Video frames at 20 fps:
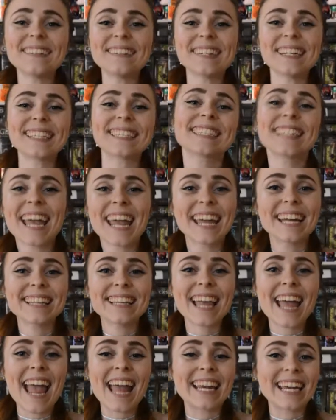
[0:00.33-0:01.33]
it's
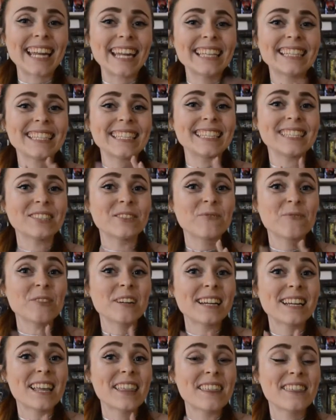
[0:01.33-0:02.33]
Kayla and it is
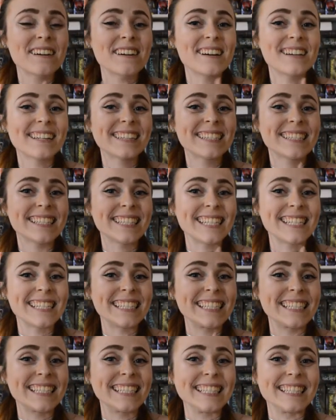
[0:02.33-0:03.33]
Readathon
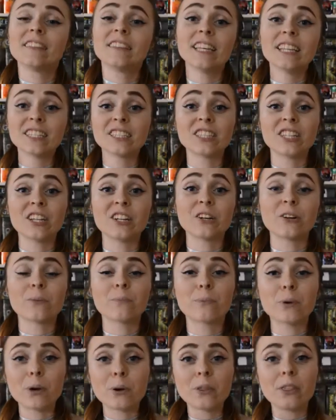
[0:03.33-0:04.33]
season. This
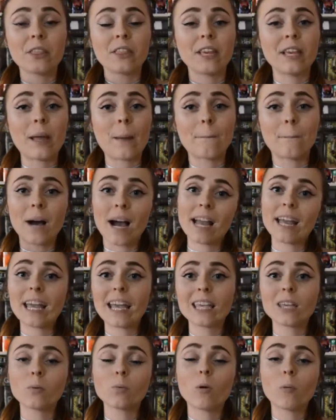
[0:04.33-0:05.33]
year, both the
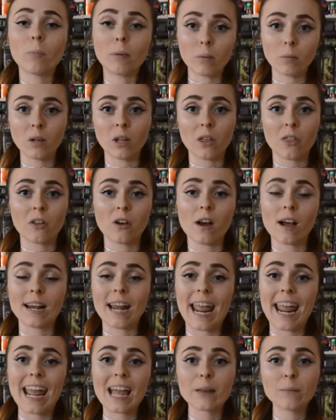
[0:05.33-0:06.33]
Biannual
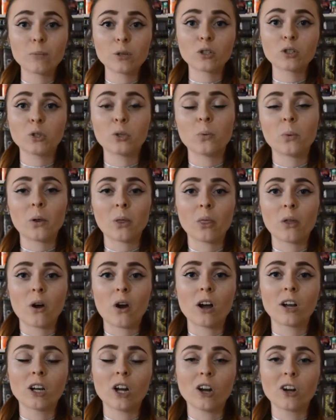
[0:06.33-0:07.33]
Bibliothon and
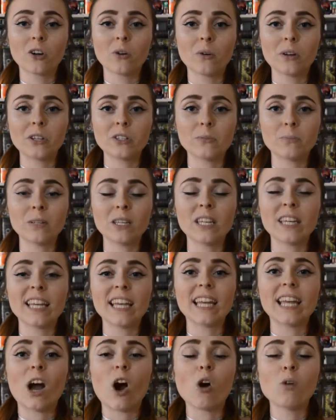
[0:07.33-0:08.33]
BookTubeAthon are going to
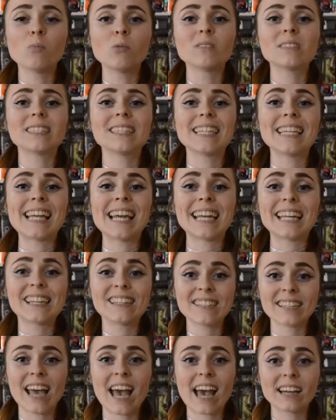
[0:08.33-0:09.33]
be almost the
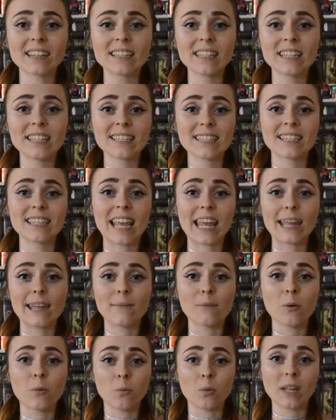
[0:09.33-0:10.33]
exact
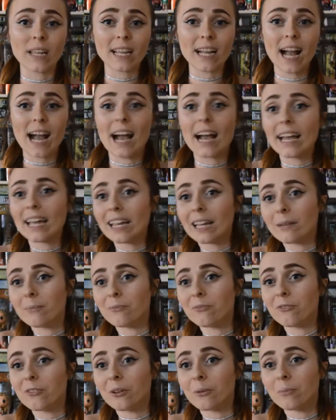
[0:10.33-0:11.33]
same week. I am
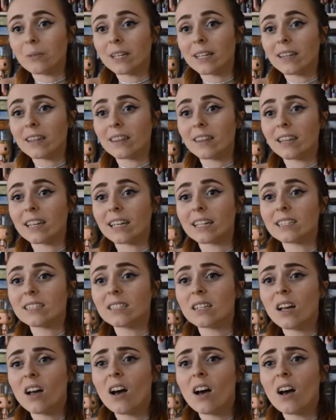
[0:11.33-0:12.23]
filming this